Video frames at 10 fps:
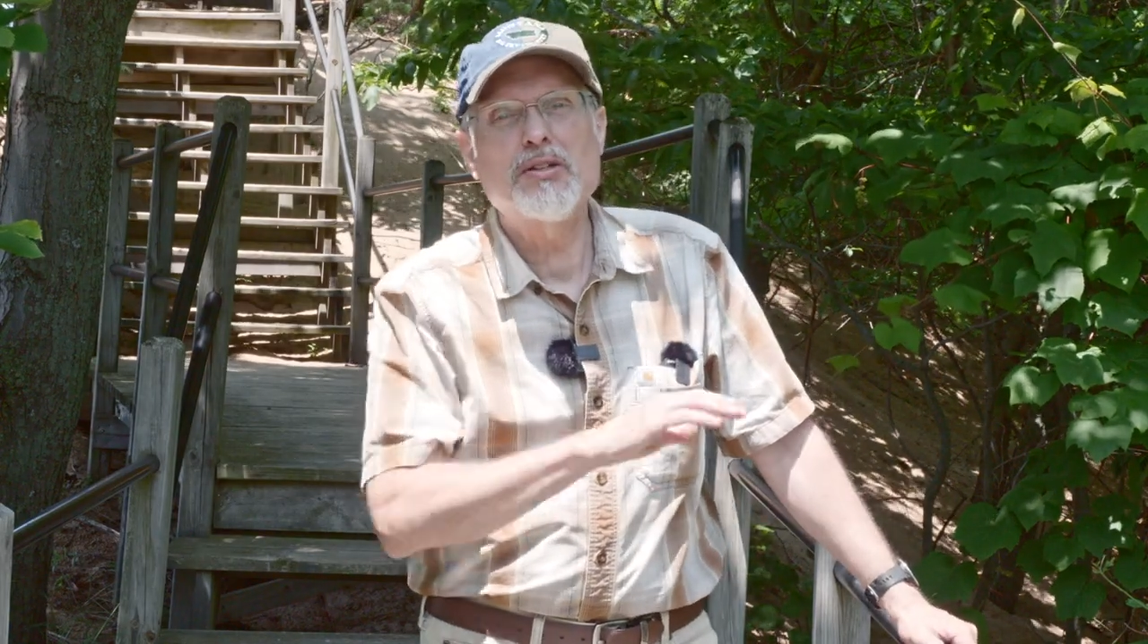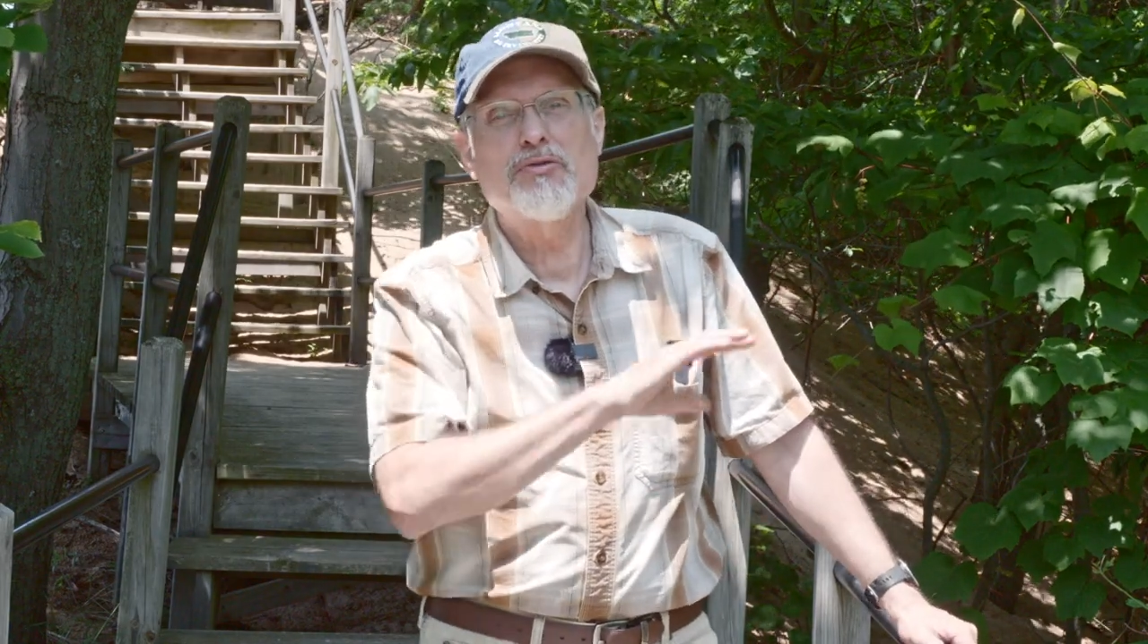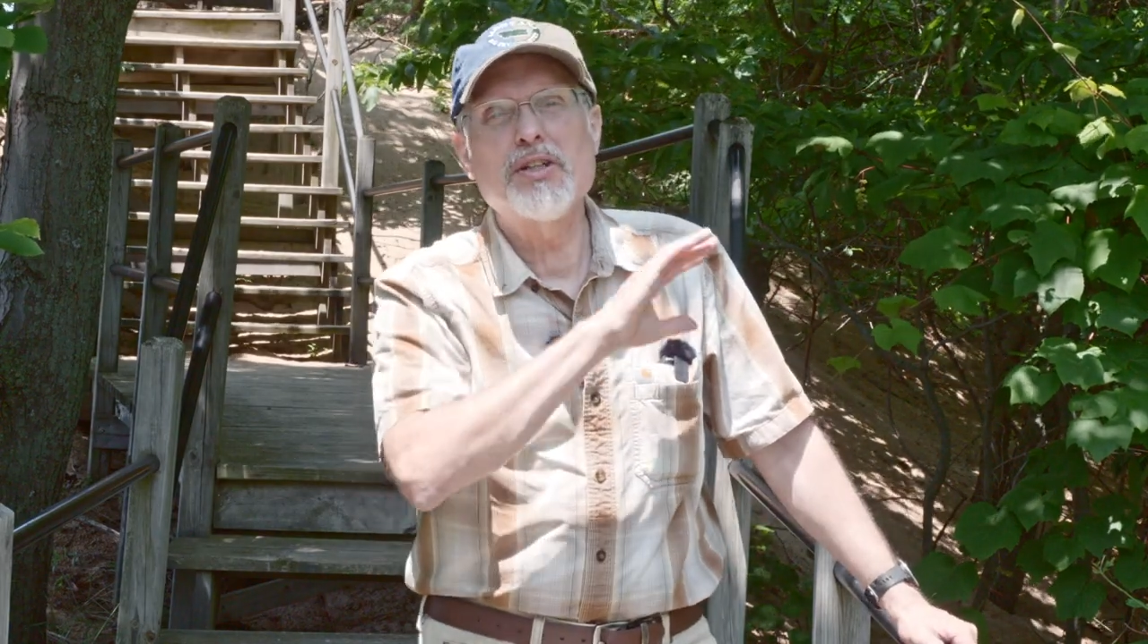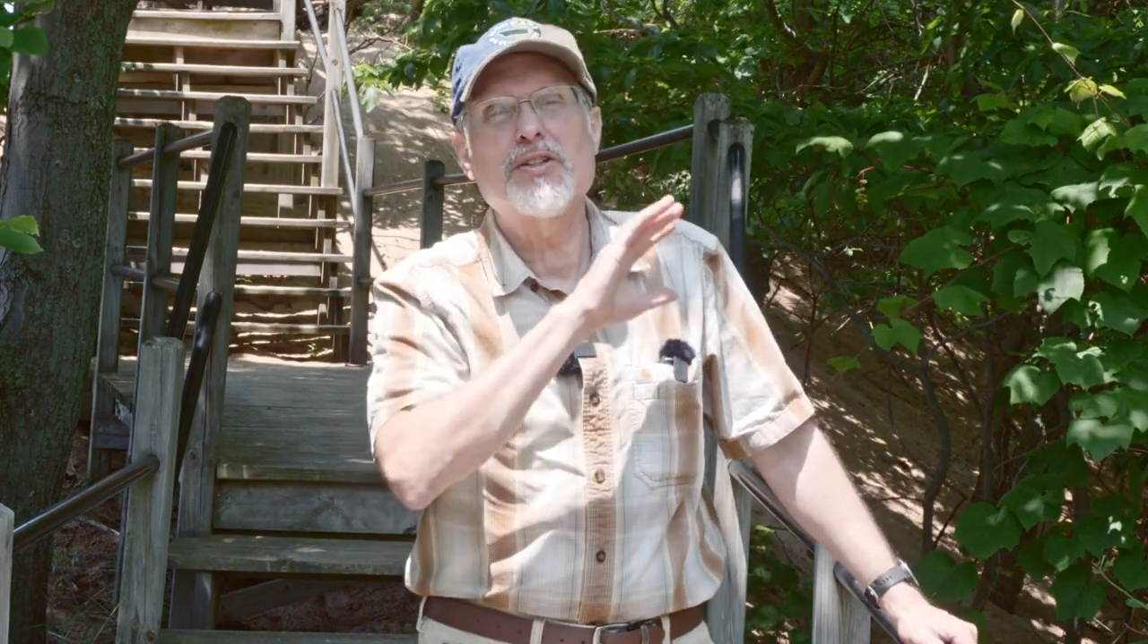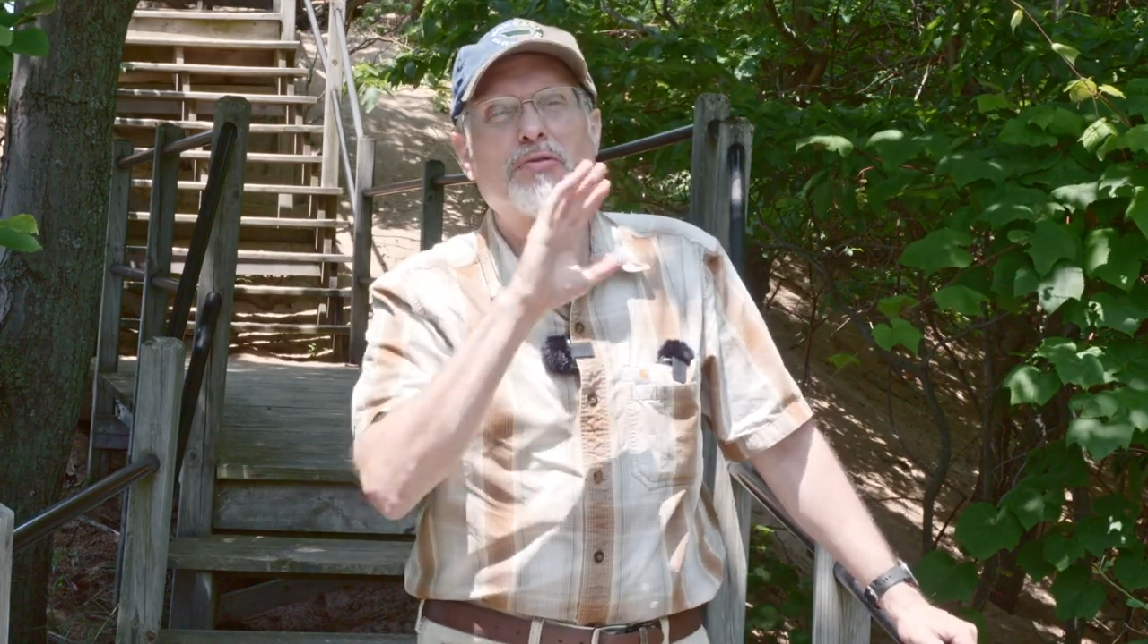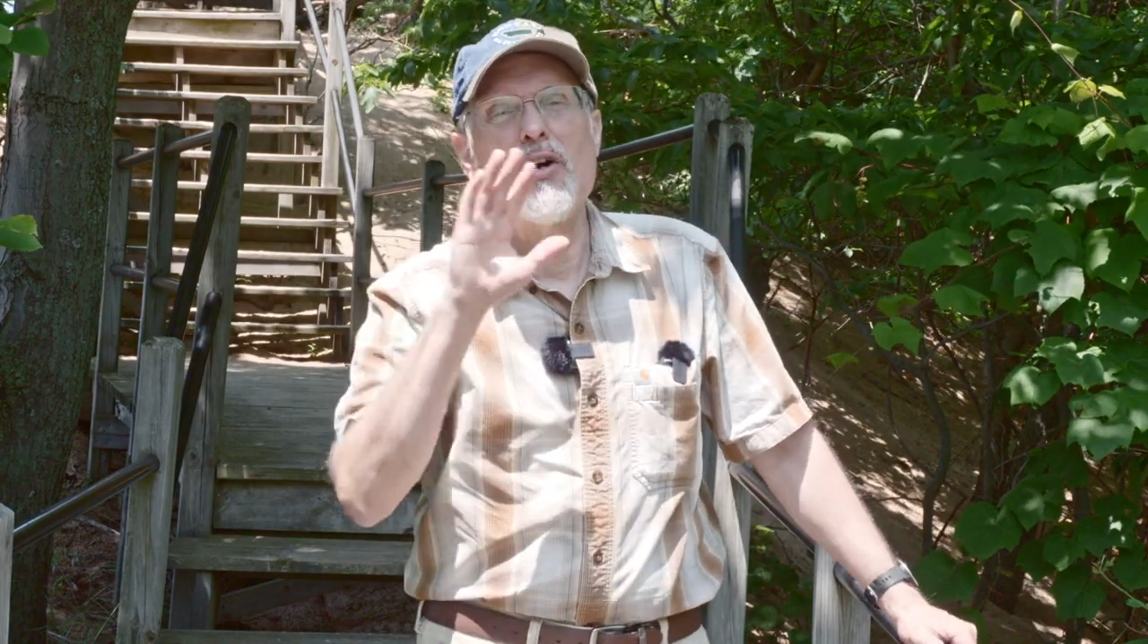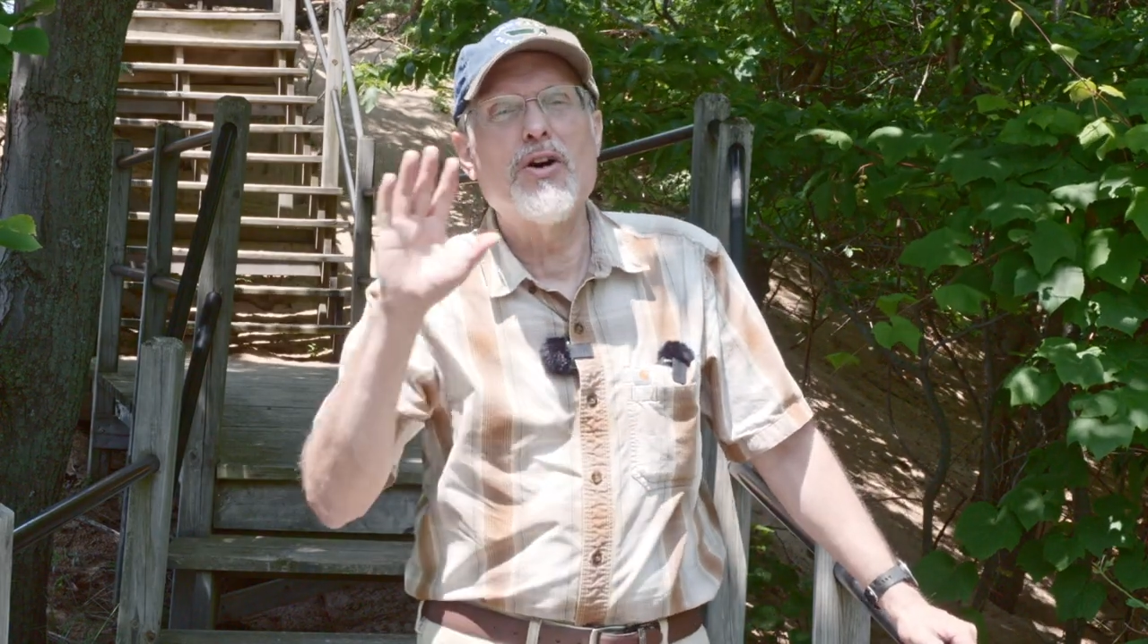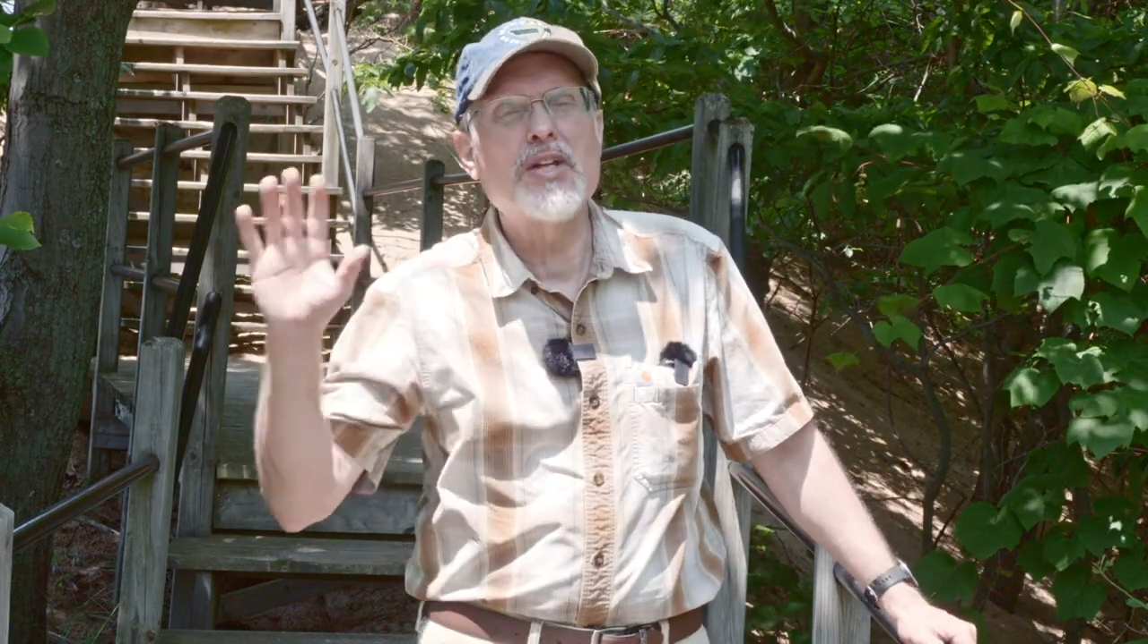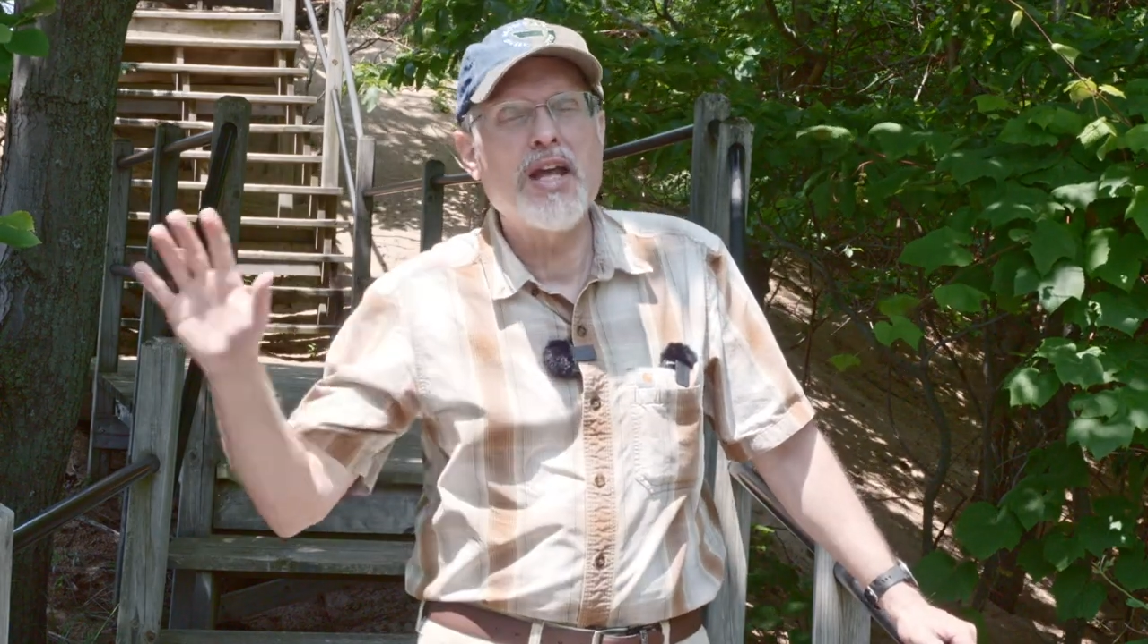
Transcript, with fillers: conflict of all